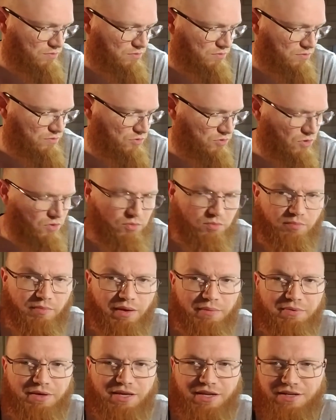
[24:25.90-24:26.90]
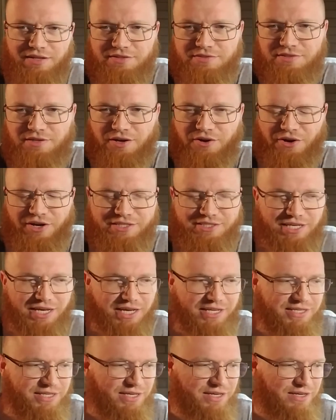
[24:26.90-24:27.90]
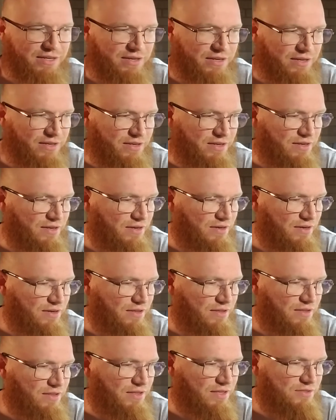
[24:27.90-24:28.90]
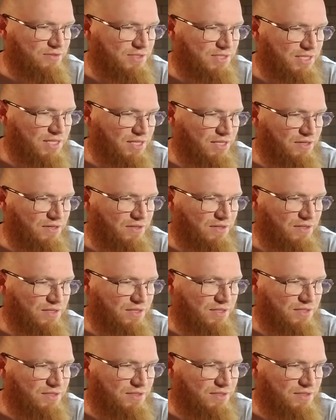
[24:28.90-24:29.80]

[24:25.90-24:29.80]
So maybe it is a crazy idea, and this is a little